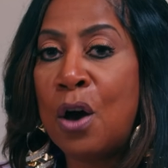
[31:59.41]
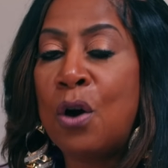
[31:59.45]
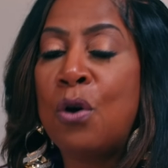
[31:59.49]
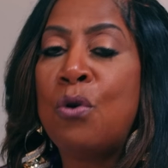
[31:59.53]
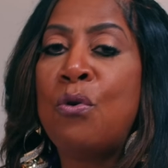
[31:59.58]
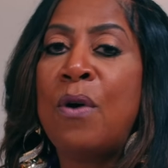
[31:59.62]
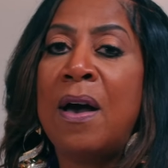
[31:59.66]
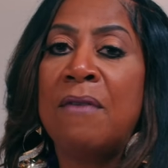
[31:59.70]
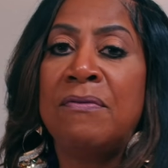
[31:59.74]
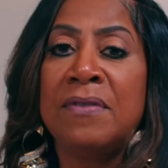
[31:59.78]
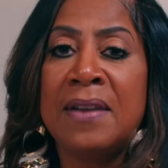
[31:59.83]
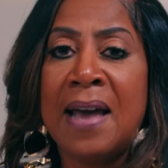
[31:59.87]

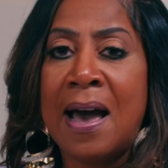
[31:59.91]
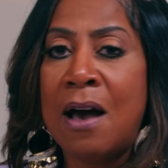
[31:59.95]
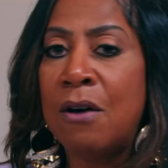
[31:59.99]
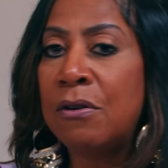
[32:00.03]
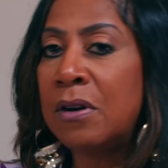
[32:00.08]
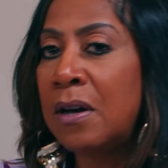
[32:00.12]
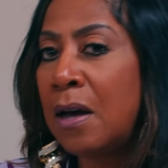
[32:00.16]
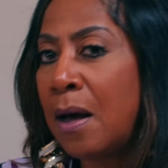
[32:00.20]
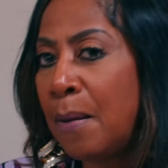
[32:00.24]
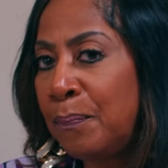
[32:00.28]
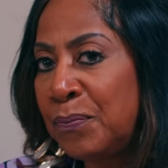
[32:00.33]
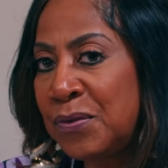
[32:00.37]
who have now
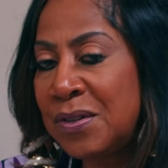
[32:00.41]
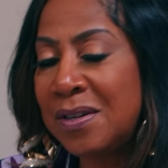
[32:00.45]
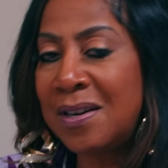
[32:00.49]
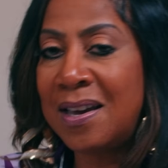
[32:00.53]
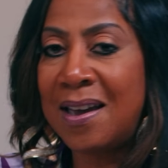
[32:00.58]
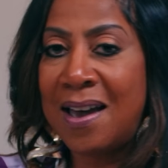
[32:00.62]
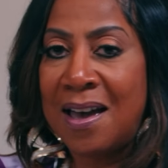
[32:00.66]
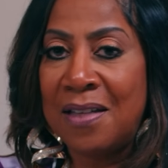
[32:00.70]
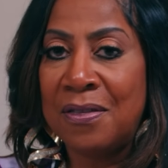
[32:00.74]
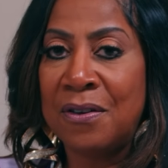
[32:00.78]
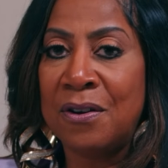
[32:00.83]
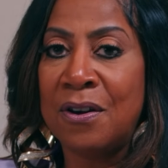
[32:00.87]
come
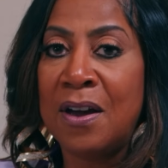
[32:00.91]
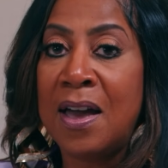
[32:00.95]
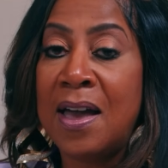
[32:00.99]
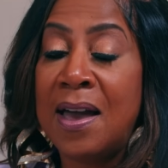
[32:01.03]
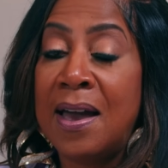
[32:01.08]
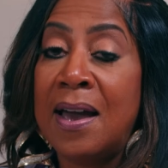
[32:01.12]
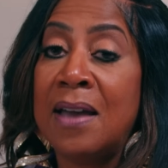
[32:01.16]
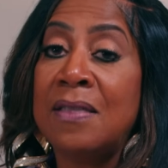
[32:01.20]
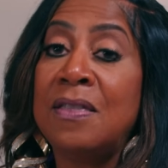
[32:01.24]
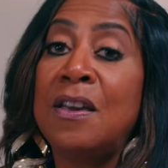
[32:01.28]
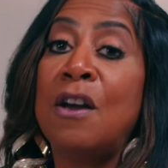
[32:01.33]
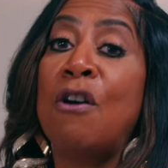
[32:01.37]
together
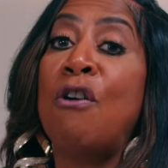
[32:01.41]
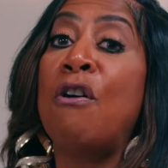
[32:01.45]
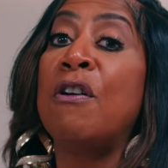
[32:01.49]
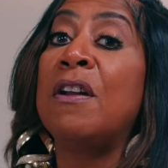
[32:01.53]
and they're